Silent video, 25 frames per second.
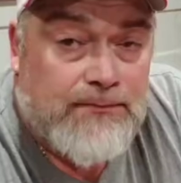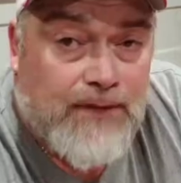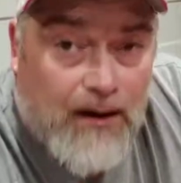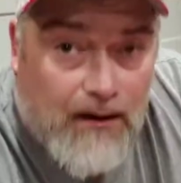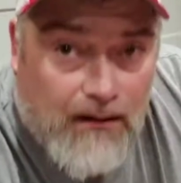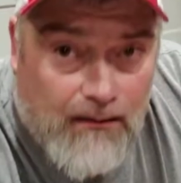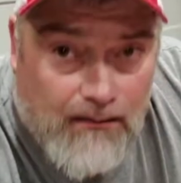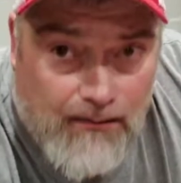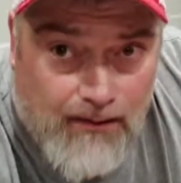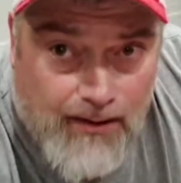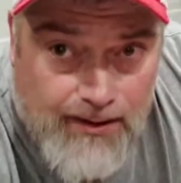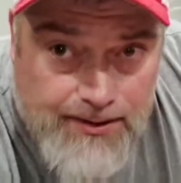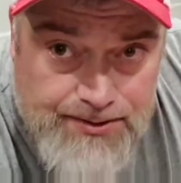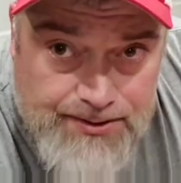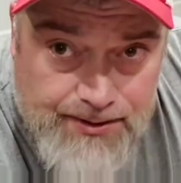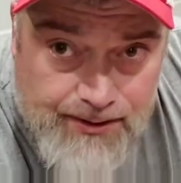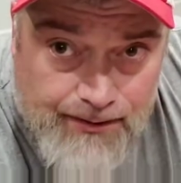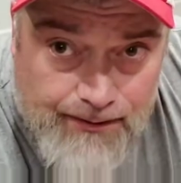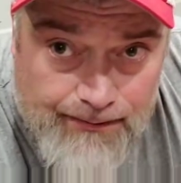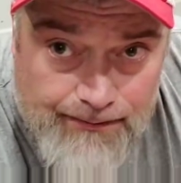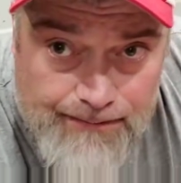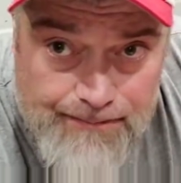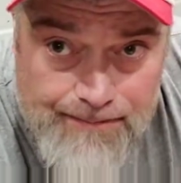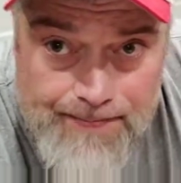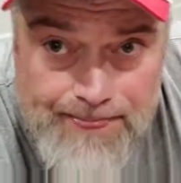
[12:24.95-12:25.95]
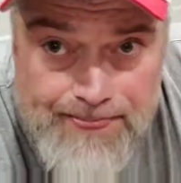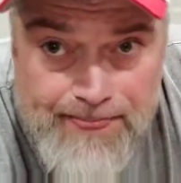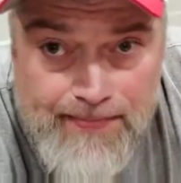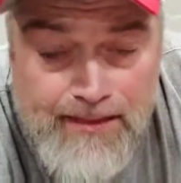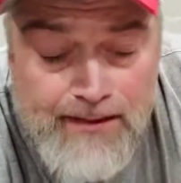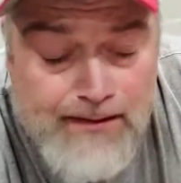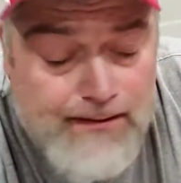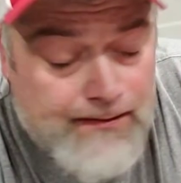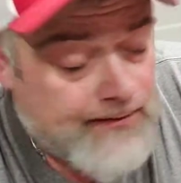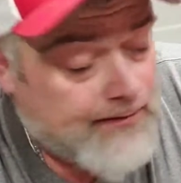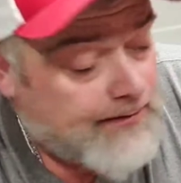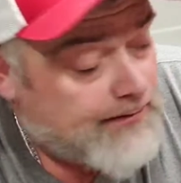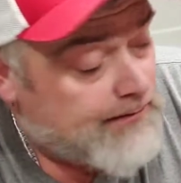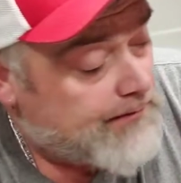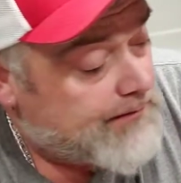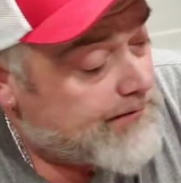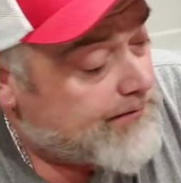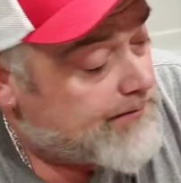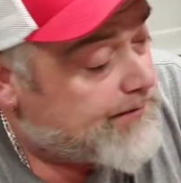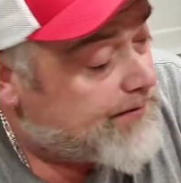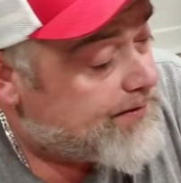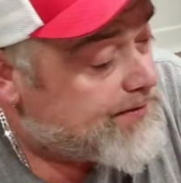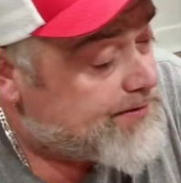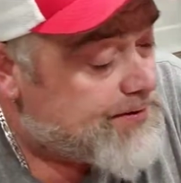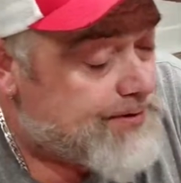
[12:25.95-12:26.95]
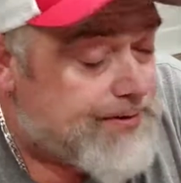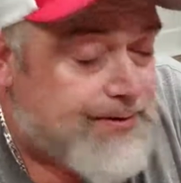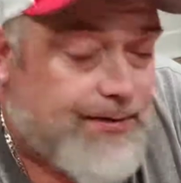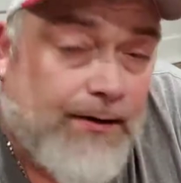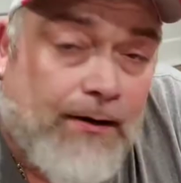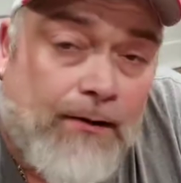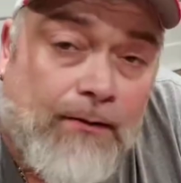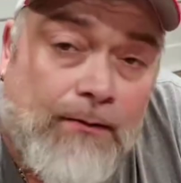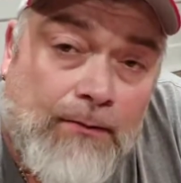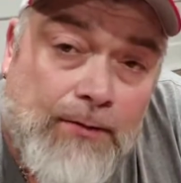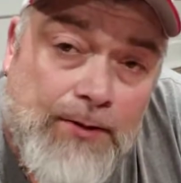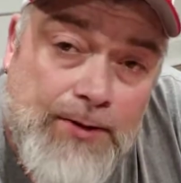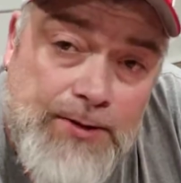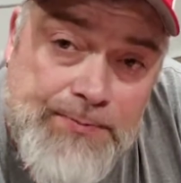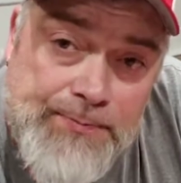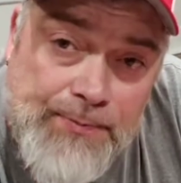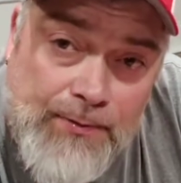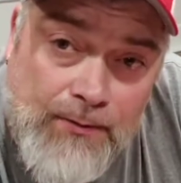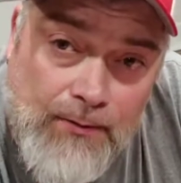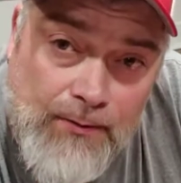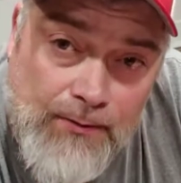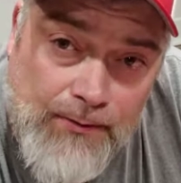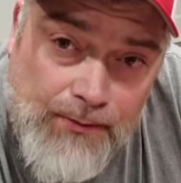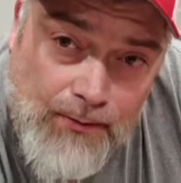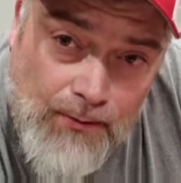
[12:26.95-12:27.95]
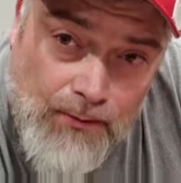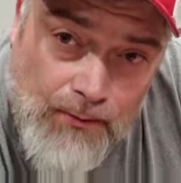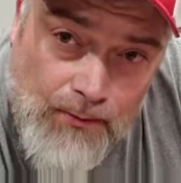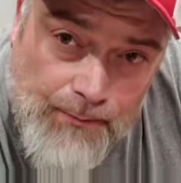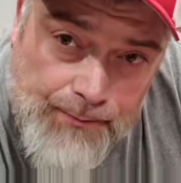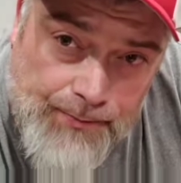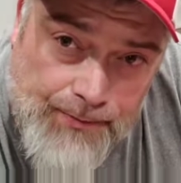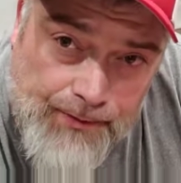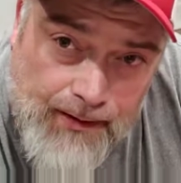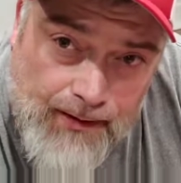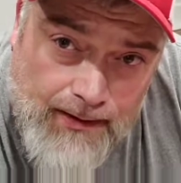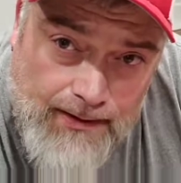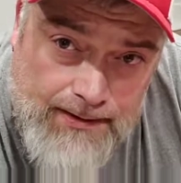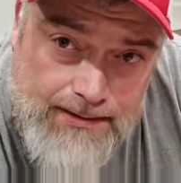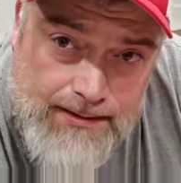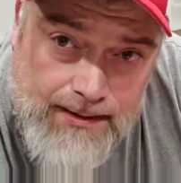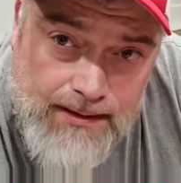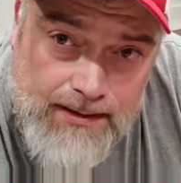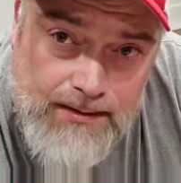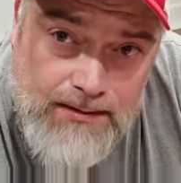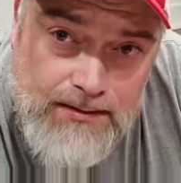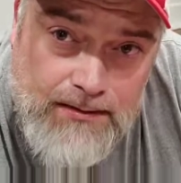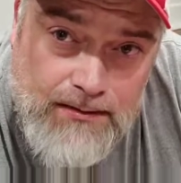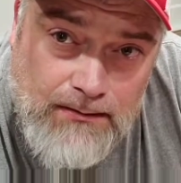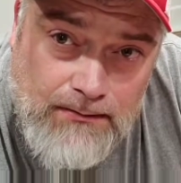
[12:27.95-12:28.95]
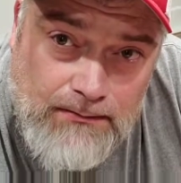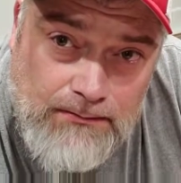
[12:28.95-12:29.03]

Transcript: All right, y'all. This is the hardest part of the whole process.